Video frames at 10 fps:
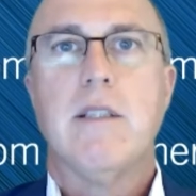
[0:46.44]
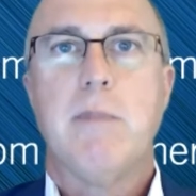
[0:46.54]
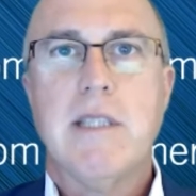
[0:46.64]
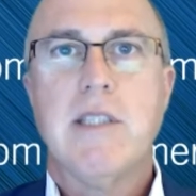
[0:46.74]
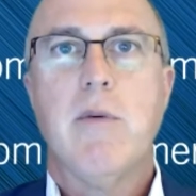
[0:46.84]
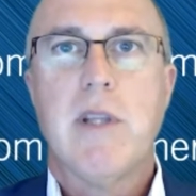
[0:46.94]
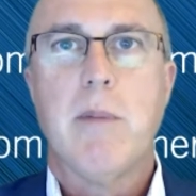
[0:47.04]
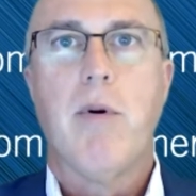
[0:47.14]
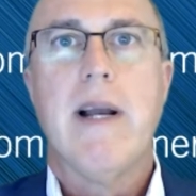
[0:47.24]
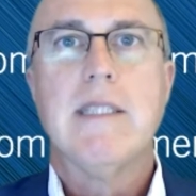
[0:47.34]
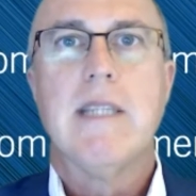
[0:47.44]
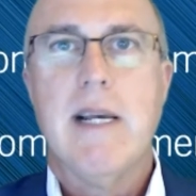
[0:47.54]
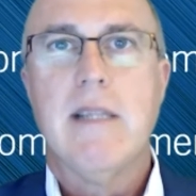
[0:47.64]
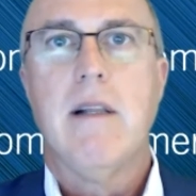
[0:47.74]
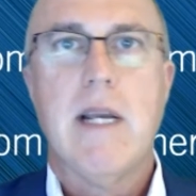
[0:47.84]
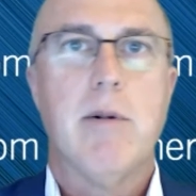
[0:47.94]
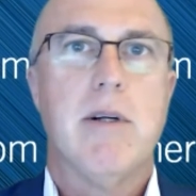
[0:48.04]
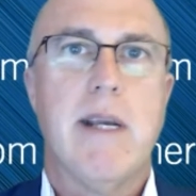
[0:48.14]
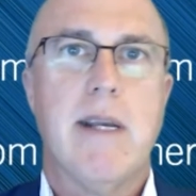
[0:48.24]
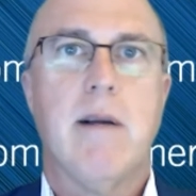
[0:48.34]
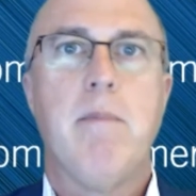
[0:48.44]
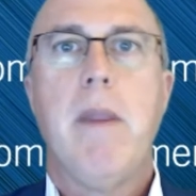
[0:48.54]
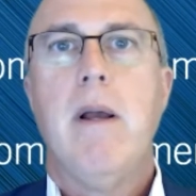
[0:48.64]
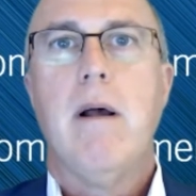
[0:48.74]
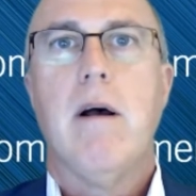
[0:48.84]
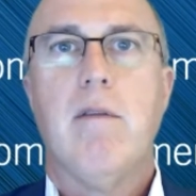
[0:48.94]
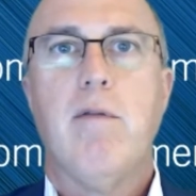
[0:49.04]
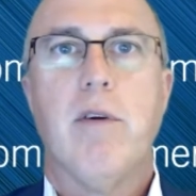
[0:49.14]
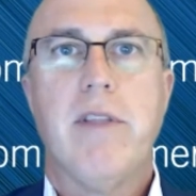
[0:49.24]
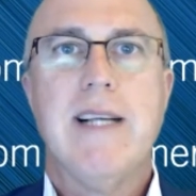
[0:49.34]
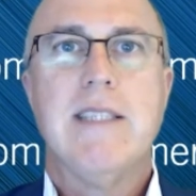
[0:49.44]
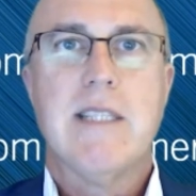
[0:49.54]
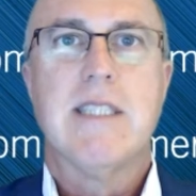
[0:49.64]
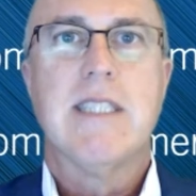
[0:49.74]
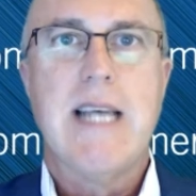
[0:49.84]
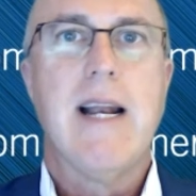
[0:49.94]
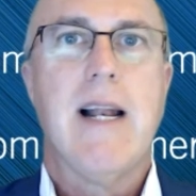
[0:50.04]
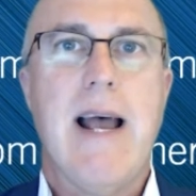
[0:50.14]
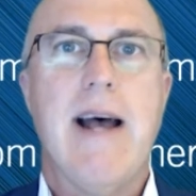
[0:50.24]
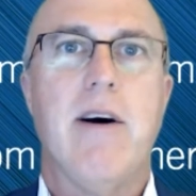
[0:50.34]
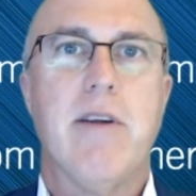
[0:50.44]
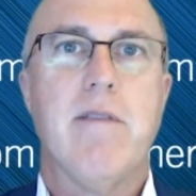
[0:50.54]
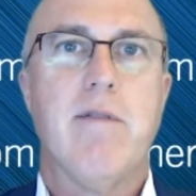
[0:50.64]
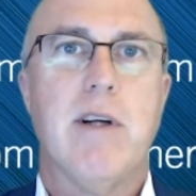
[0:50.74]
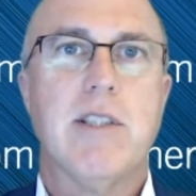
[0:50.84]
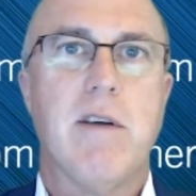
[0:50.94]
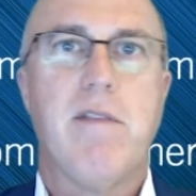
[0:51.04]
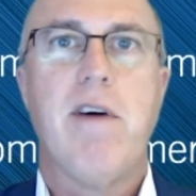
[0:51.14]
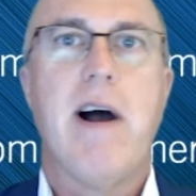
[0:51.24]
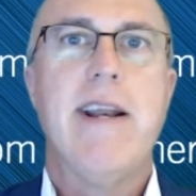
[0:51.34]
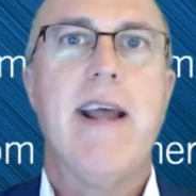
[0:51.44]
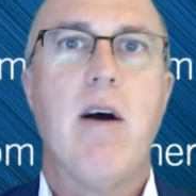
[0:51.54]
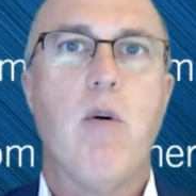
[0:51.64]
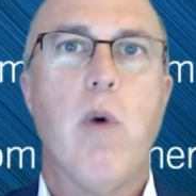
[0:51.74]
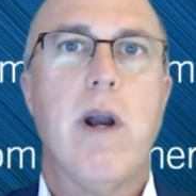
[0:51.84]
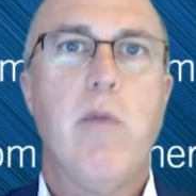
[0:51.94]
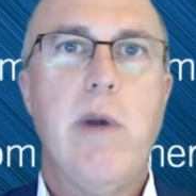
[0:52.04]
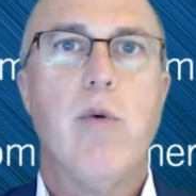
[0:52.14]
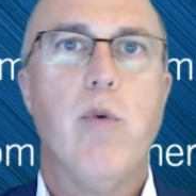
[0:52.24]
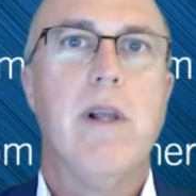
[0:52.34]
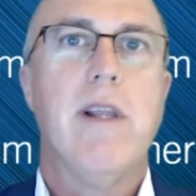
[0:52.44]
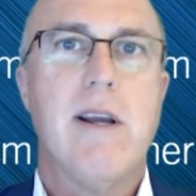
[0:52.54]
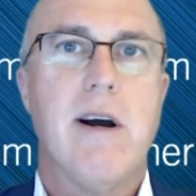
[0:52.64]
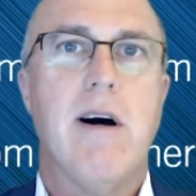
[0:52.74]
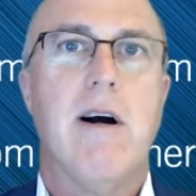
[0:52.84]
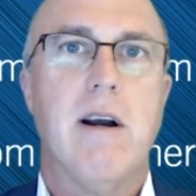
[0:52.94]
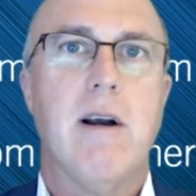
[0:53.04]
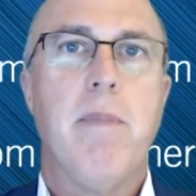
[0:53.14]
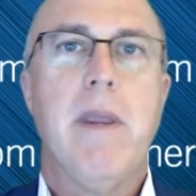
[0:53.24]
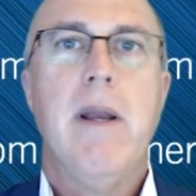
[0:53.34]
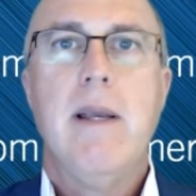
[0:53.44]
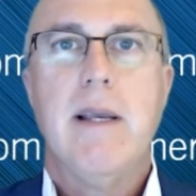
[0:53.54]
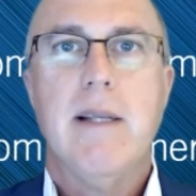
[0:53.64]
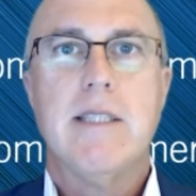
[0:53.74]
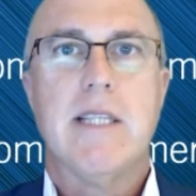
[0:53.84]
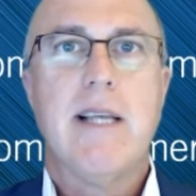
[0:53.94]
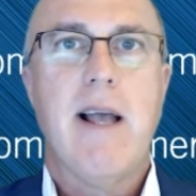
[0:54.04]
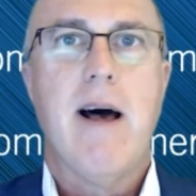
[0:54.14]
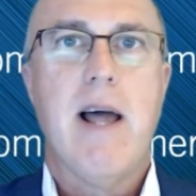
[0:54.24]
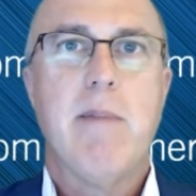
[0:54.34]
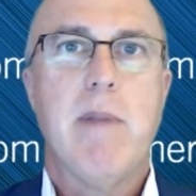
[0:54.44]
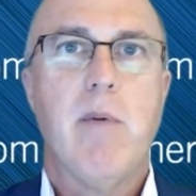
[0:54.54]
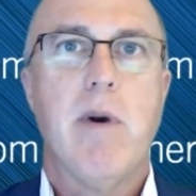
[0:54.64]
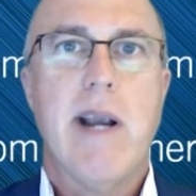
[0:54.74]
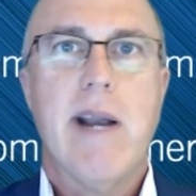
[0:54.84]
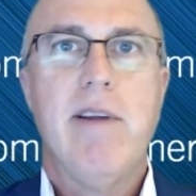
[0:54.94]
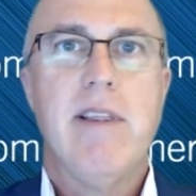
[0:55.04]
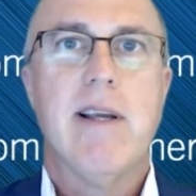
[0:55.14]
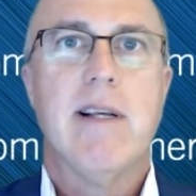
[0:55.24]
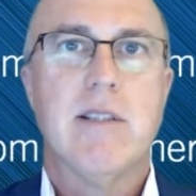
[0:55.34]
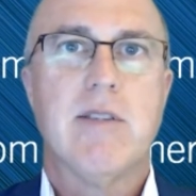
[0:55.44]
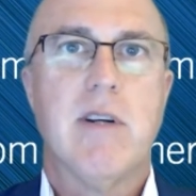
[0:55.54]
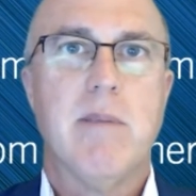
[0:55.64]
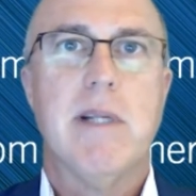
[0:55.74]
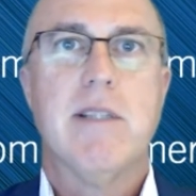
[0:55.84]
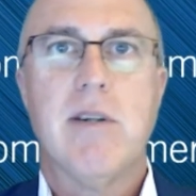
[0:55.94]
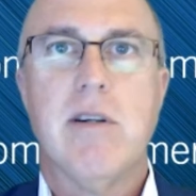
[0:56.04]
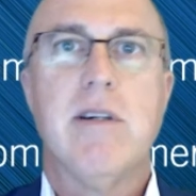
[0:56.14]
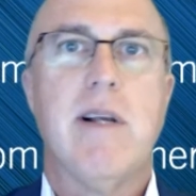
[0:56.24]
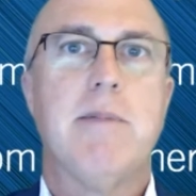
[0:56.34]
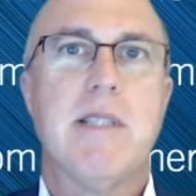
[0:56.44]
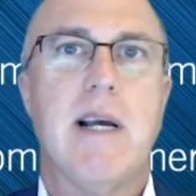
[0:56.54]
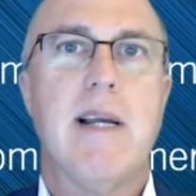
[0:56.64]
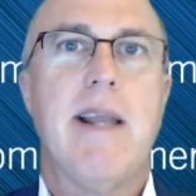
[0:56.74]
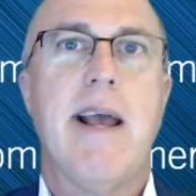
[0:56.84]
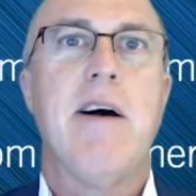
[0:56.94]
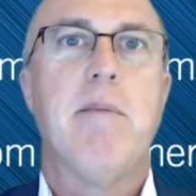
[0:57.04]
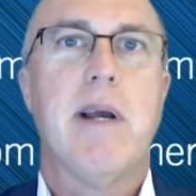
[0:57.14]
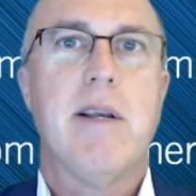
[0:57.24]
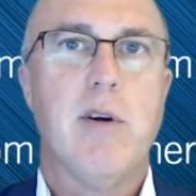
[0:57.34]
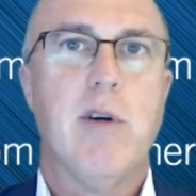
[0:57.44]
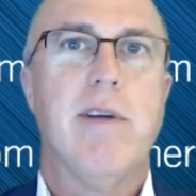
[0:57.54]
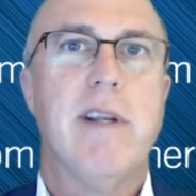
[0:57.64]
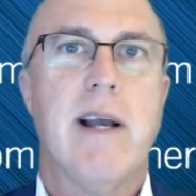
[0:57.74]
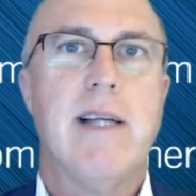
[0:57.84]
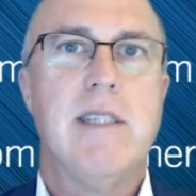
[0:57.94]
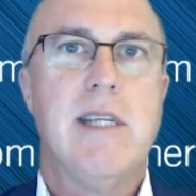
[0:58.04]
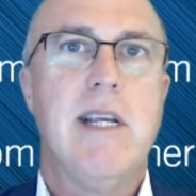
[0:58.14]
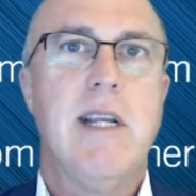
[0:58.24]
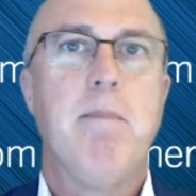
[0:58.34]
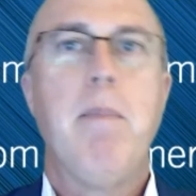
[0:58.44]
with the price and the labor data, uh, for things to settle out and for us to find out where we really are in this economy where everything has sort of been turned upside down by COVID 19